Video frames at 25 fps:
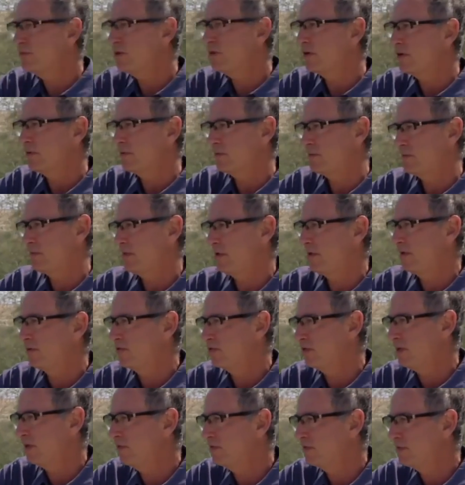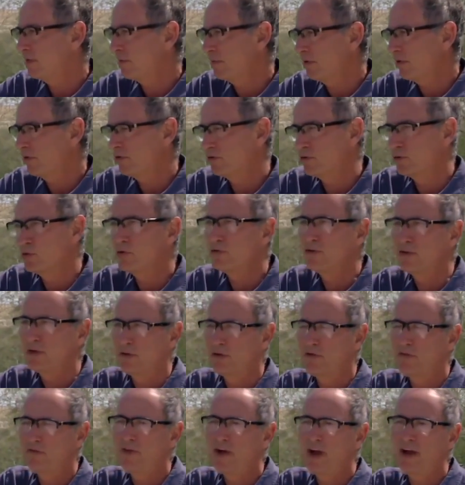have achieved something
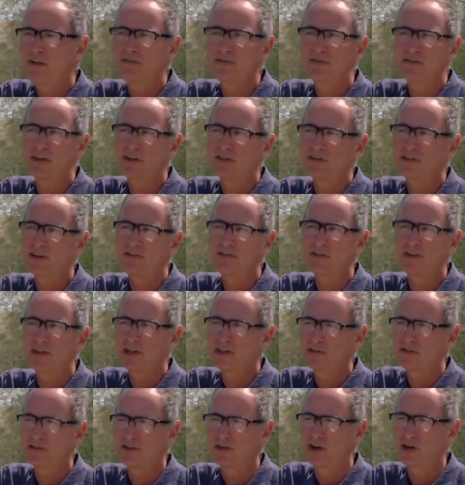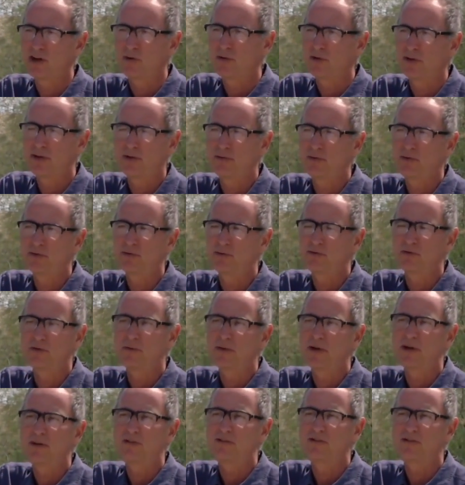extraordinary. Five, six, seven years ago, it was
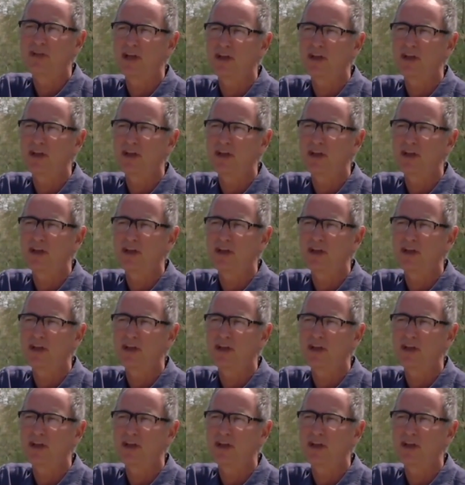all about